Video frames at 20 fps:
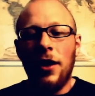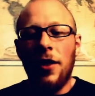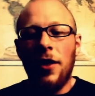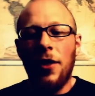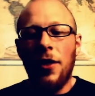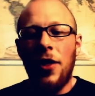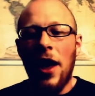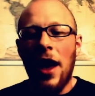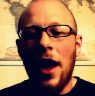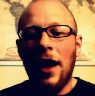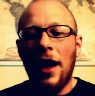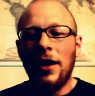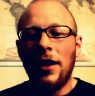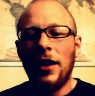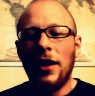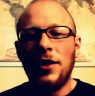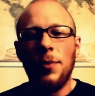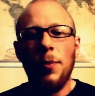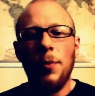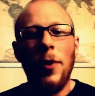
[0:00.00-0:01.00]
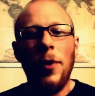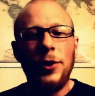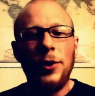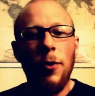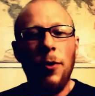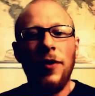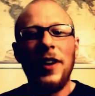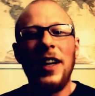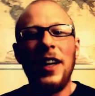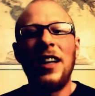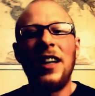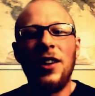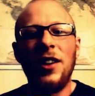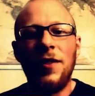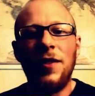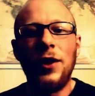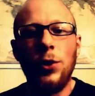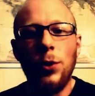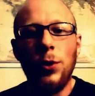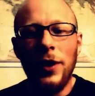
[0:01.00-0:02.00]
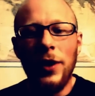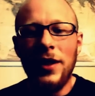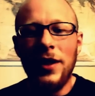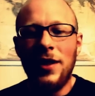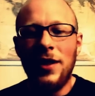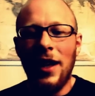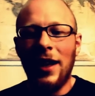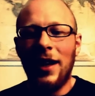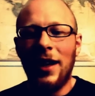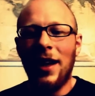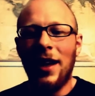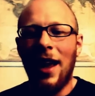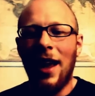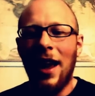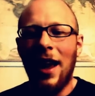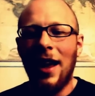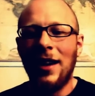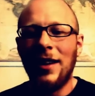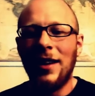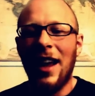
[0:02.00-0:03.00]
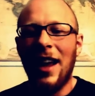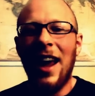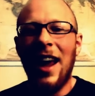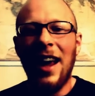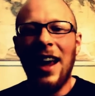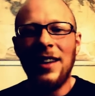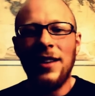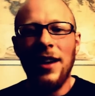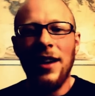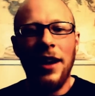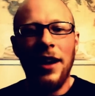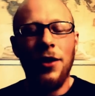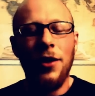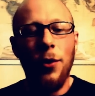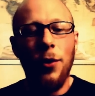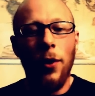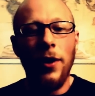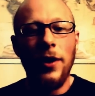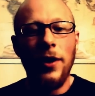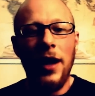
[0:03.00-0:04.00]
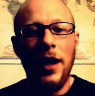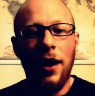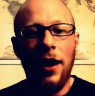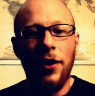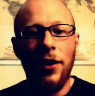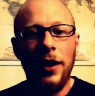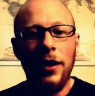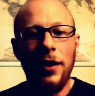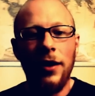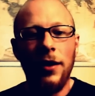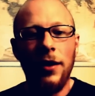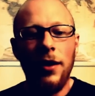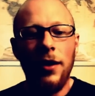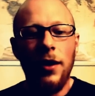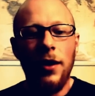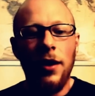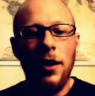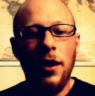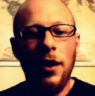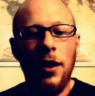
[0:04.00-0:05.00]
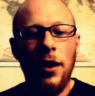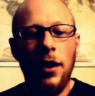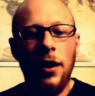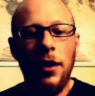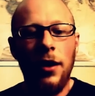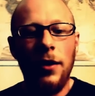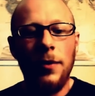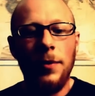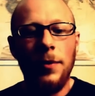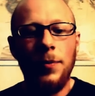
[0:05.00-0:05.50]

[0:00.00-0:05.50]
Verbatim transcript: that is much more of an individualistic and anti-authoritarian uh,